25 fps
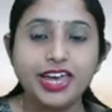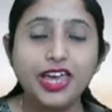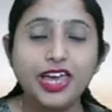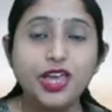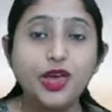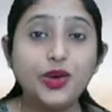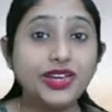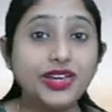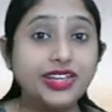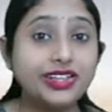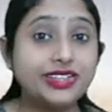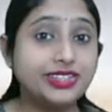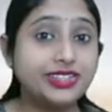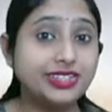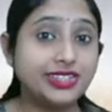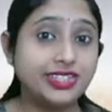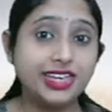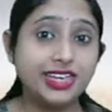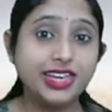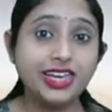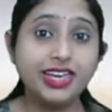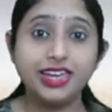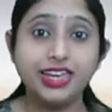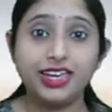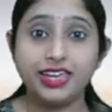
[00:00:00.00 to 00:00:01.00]
You can
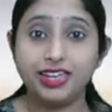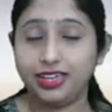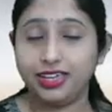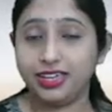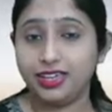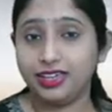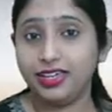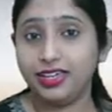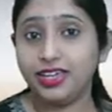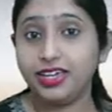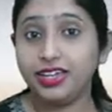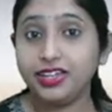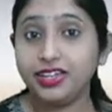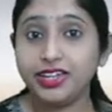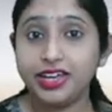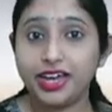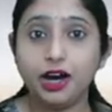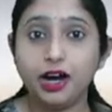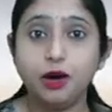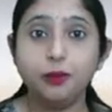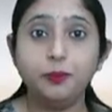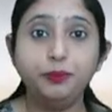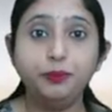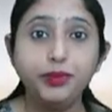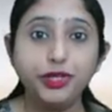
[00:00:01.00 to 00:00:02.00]
see here
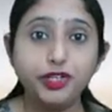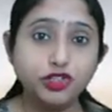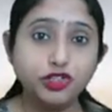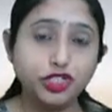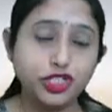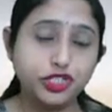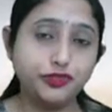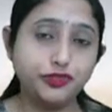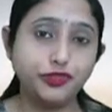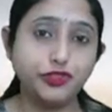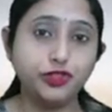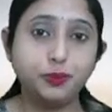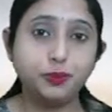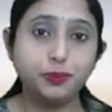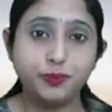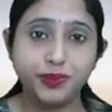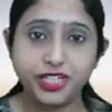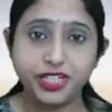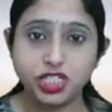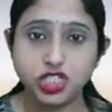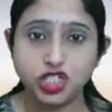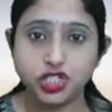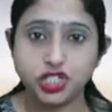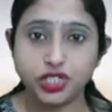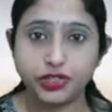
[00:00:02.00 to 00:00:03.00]
a beautiful
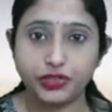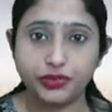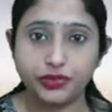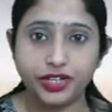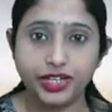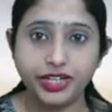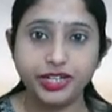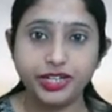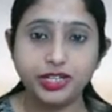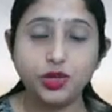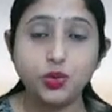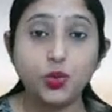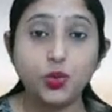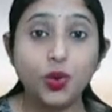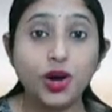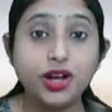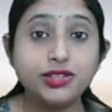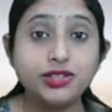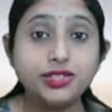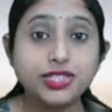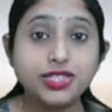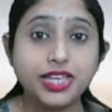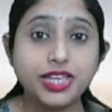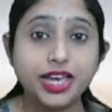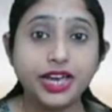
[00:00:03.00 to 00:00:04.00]
picture, right?
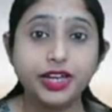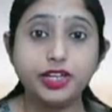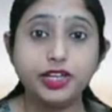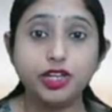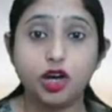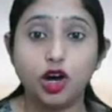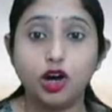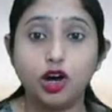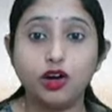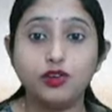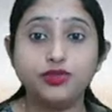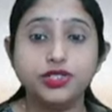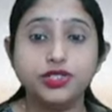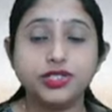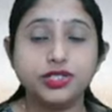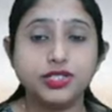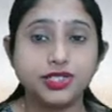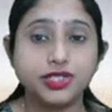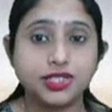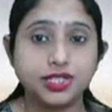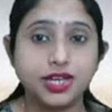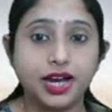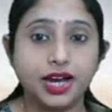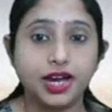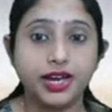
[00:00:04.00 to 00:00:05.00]
One side of the
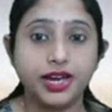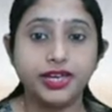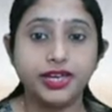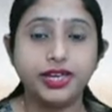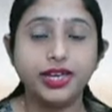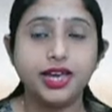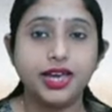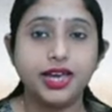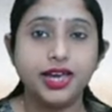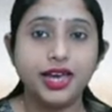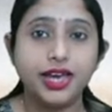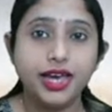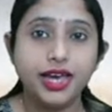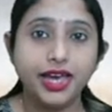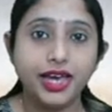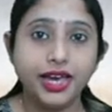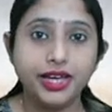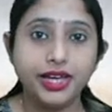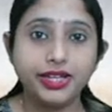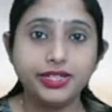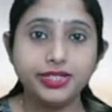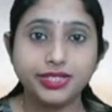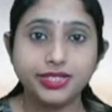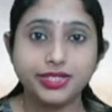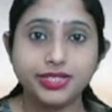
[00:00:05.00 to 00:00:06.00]
sky
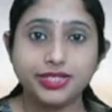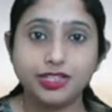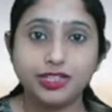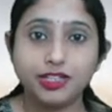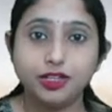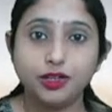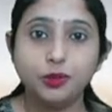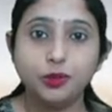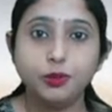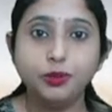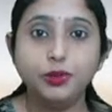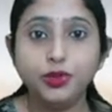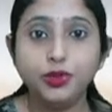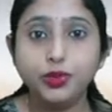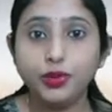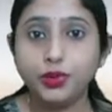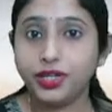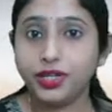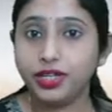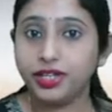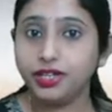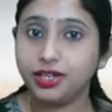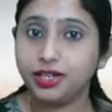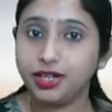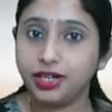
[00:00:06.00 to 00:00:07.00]
it's blue
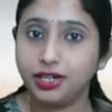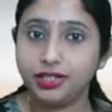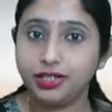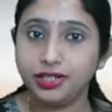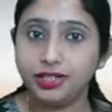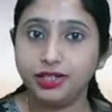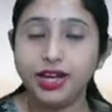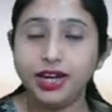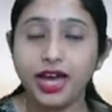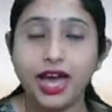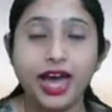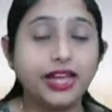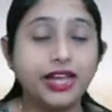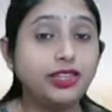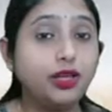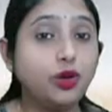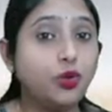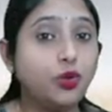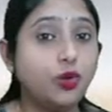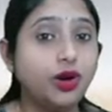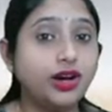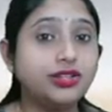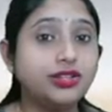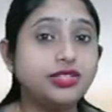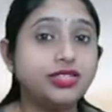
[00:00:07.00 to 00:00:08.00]
in color,
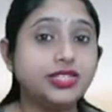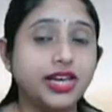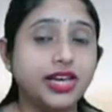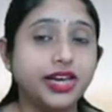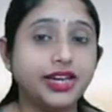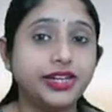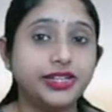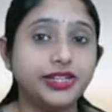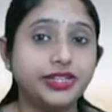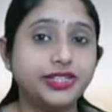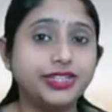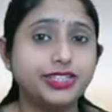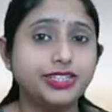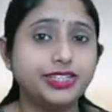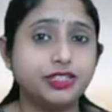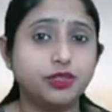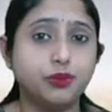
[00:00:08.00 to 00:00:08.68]
and one side is